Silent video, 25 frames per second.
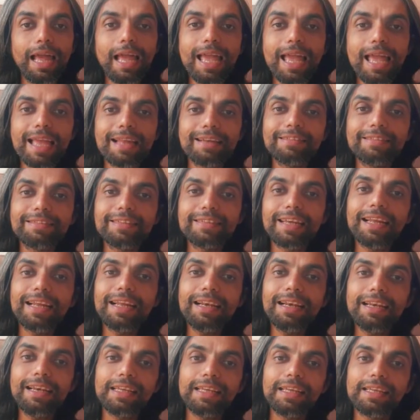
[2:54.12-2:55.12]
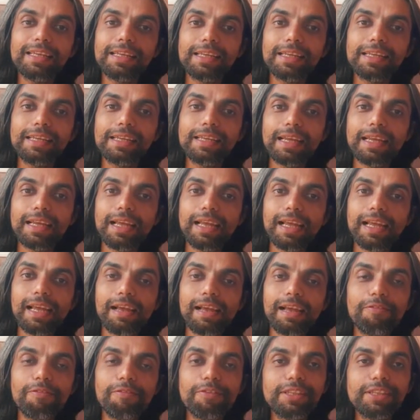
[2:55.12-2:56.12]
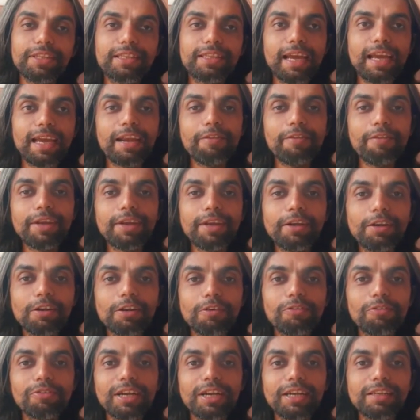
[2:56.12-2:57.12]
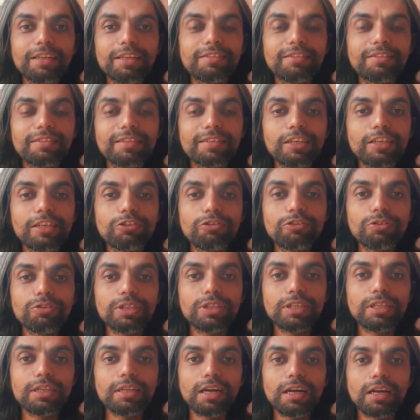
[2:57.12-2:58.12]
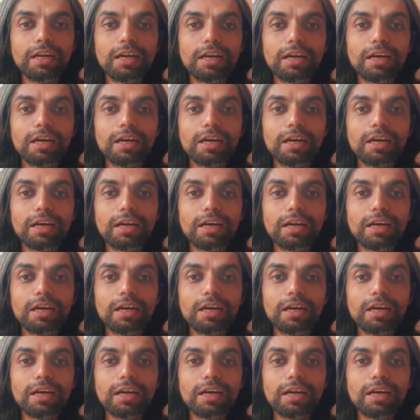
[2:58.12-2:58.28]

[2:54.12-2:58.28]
And suddenly, with the advent of 20th century,